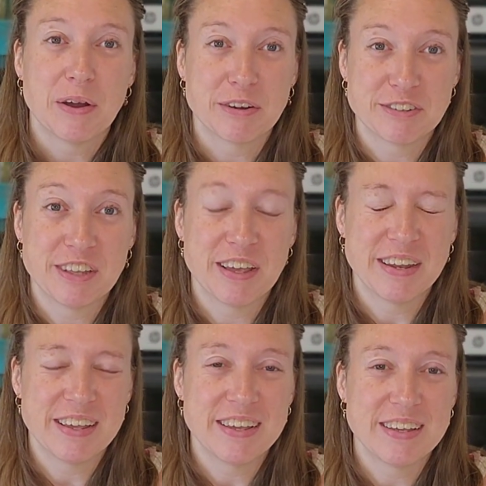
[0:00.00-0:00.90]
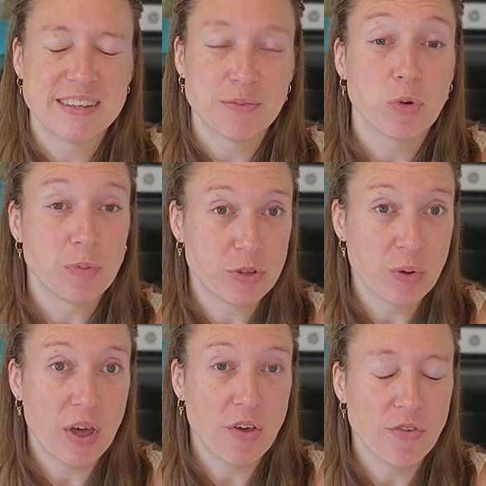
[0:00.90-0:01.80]
our son will be
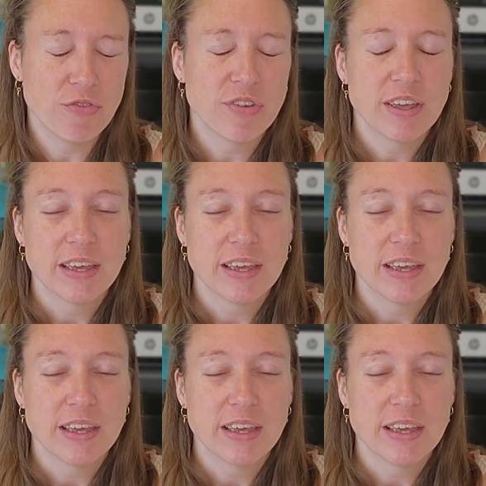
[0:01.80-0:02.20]
12.